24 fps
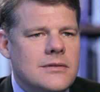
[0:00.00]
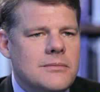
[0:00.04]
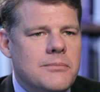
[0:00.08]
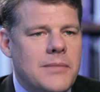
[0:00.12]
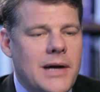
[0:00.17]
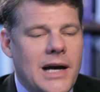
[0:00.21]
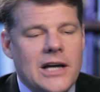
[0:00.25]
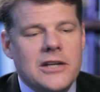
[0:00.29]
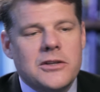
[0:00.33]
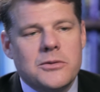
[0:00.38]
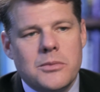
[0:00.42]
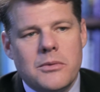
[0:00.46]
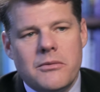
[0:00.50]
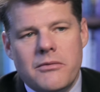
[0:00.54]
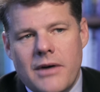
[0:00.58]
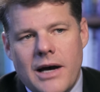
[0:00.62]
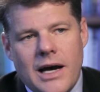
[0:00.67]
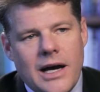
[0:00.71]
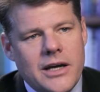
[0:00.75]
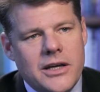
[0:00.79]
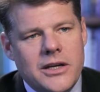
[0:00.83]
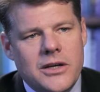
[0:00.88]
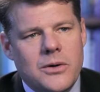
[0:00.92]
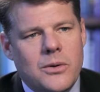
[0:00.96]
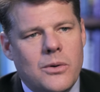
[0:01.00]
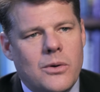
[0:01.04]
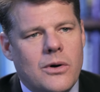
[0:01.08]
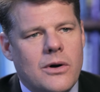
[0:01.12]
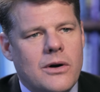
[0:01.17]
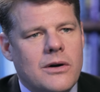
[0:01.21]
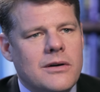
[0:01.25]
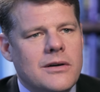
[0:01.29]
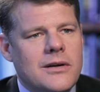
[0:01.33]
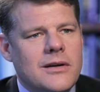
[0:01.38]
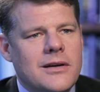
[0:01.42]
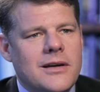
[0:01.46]
maximum value
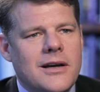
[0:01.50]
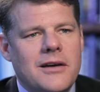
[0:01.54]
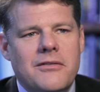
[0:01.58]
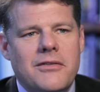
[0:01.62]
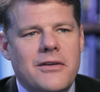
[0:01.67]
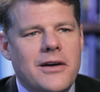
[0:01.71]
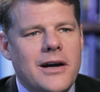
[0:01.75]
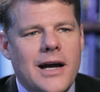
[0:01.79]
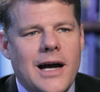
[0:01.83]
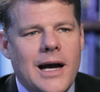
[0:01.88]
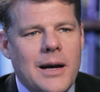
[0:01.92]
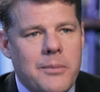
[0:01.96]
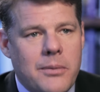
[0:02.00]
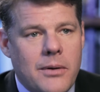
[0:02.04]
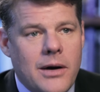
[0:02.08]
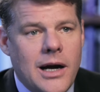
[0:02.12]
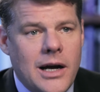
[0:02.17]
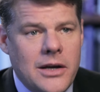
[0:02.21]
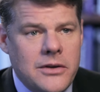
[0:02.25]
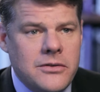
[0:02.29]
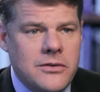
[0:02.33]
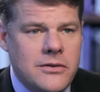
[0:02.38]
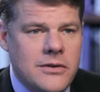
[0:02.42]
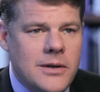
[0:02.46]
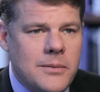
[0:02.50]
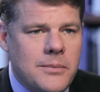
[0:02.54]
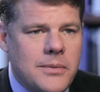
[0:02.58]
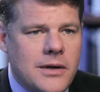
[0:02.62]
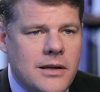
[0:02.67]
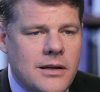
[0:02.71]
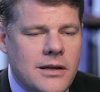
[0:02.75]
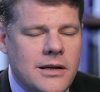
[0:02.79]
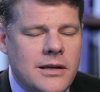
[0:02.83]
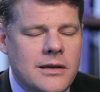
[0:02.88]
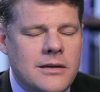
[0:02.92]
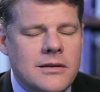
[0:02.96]
or a very high price
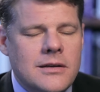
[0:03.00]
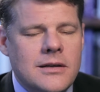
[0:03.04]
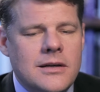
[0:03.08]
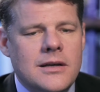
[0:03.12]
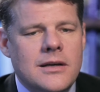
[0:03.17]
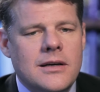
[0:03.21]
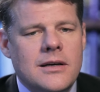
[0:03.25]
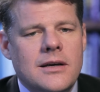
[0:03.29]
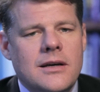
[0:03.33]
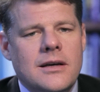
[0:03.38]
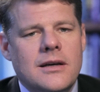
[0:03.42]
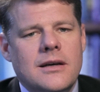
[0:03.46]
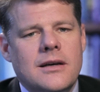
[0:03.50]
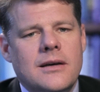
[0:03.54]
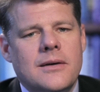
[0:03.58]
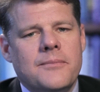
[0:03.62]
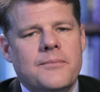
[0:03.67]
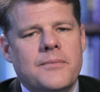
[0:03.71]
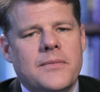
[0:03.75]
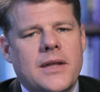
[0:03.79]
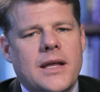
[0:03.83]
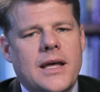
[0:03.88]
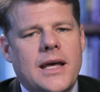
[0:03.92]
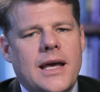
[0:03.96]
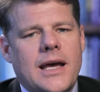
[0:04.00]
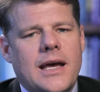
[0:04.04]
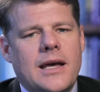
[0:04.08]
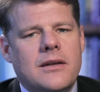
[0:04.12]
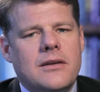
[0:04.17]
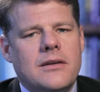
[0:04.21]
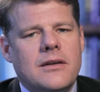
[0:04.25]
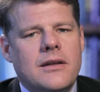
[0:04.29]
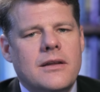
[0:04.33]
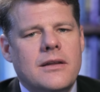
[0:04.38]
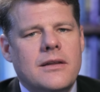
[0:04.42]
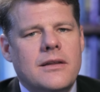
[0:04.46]
typically,
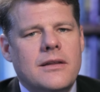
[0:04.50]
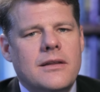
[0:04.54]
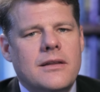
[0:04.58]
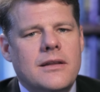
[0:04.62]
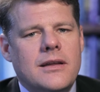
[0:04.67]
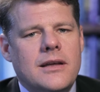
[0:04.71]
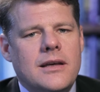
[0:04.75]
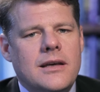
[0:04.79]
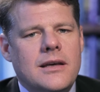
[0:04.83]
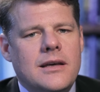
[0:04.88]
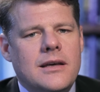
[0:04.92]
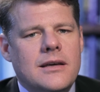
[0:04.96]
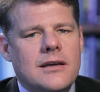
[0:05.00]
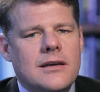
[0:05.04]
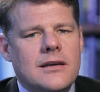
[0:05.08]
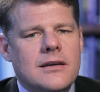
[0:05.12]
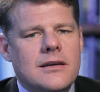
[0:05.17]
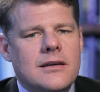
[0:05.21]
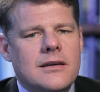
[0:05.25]
and the